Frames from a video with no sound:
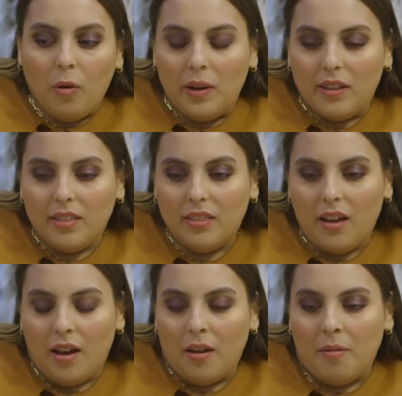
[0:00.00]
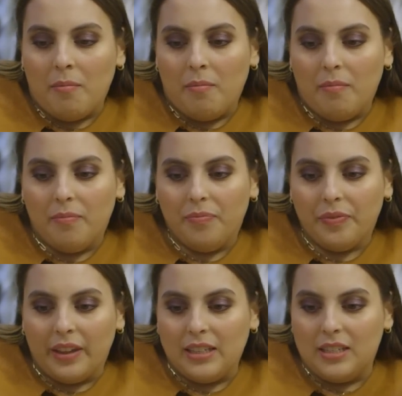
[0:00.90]
with
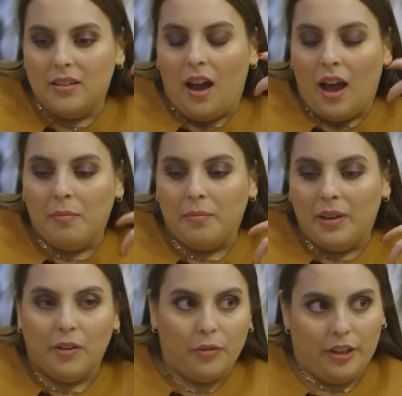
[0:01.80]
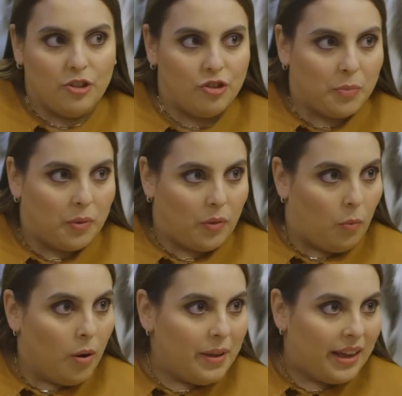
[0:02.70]
like I'm in a relationship with a
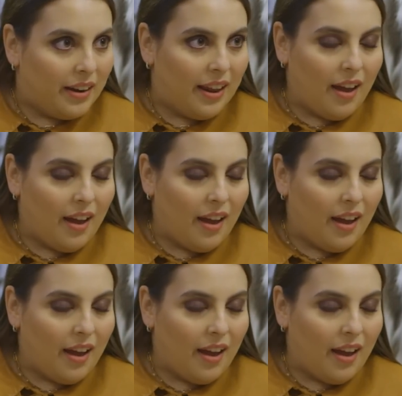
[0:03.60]
woman,